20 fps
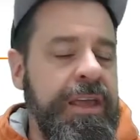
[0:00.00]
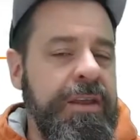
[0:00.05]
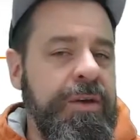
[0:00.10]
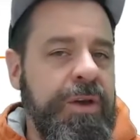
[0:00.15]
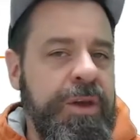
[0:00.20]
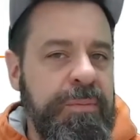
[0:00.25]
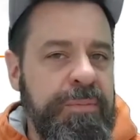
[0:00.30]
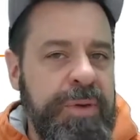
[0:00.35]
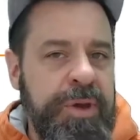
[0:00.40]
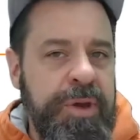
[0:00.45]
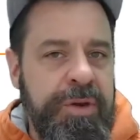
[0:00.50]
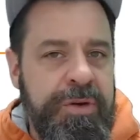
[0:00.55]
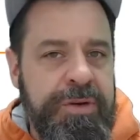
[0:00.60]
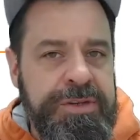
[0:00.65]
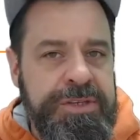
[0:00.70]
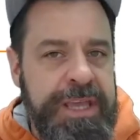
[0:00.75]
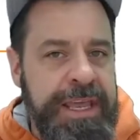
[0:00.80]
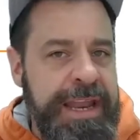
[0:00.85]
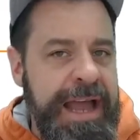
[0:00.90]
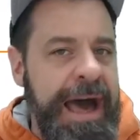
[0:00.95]

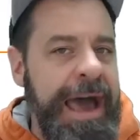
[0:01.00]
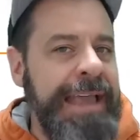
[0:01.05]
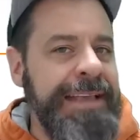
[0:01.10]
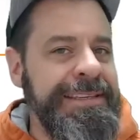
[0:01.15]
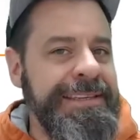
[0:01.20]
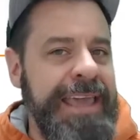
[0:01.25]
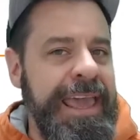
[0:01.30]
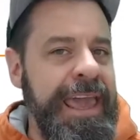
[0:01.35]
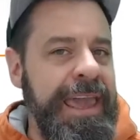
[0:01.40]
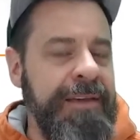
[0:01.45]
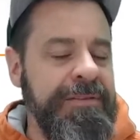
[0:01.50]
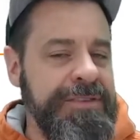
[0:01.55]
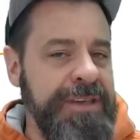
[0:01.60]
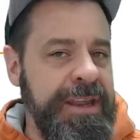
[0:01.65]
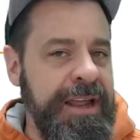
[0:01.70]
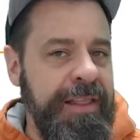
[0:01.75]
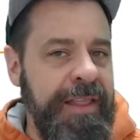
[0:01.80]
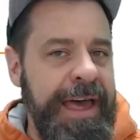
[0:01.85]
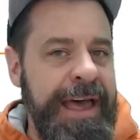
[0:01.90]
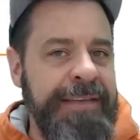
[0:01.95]
computers in ice caves in
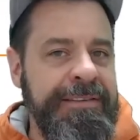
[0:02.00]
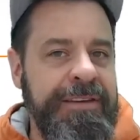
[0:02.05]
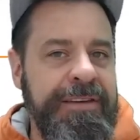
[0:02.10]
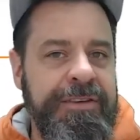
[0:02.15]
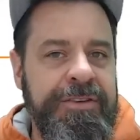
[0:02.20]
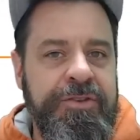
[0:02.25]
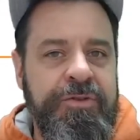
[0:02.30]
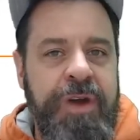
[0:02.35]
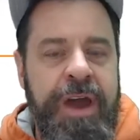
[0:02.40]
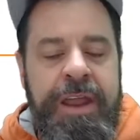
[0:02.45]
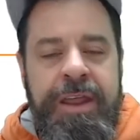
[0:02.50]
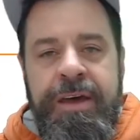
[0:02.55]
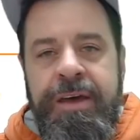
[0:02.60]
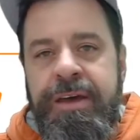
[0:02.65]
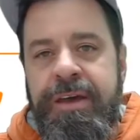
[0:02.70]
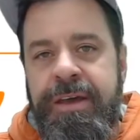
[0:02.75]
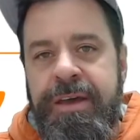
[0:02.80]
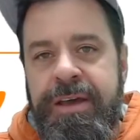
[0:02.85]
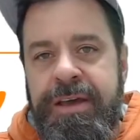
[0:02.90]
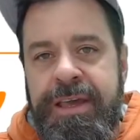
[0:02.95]
Alaska to try to
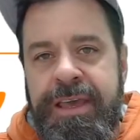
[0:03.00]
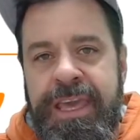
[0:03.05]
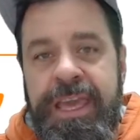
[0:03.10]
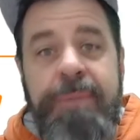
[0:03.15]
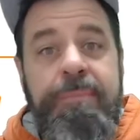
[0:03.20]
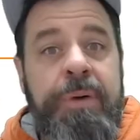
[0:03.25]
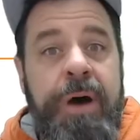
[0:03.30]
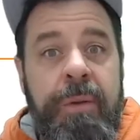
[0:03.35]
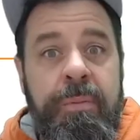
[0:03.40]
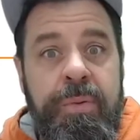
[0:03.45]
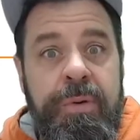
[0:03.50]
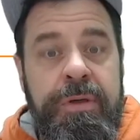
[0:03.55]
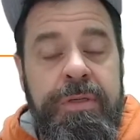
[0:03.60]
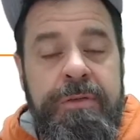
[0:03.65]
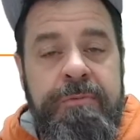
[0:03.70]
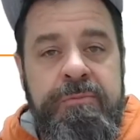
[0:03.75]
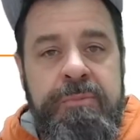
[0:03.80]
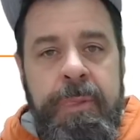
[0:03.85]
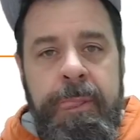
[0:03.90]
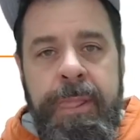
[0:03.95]
keep up with
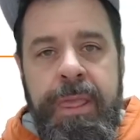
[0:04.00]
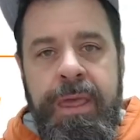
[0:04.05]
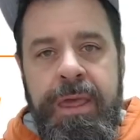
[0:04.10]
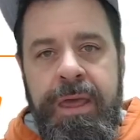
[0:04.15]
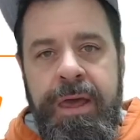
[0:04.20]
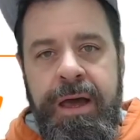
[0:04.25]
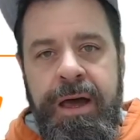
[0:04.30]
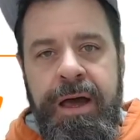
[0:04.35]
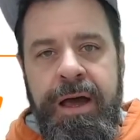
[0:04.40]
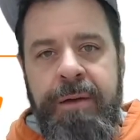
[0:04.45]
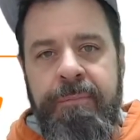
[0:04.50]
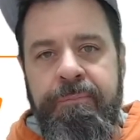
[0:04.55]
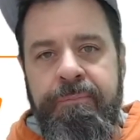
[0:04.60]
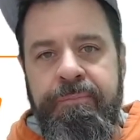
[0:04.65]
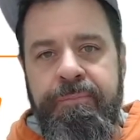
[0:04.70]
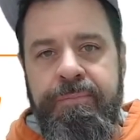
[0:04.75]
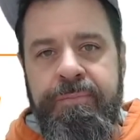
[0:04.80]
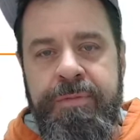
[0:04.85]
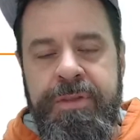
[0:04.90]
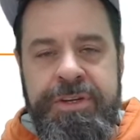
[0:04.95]

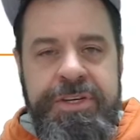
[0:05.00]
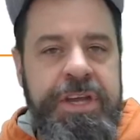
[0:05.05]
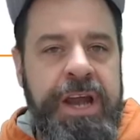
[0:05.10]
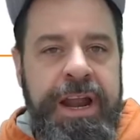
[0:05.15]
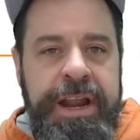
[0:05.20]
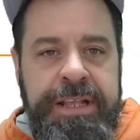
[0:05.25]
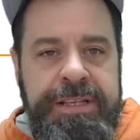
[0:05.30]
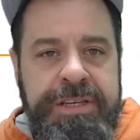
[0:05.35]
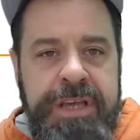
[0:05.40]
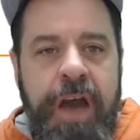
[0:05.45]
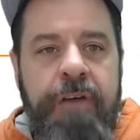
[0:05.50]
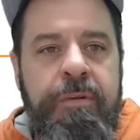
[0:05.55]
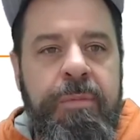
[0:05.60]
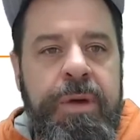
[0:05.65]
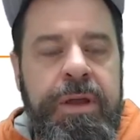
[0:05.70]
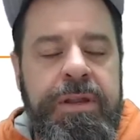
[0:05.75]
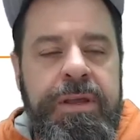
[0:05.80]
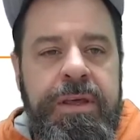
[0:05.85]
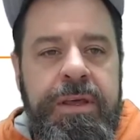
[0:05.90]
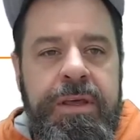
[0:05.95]
the Chinese
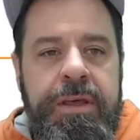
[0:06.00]
government.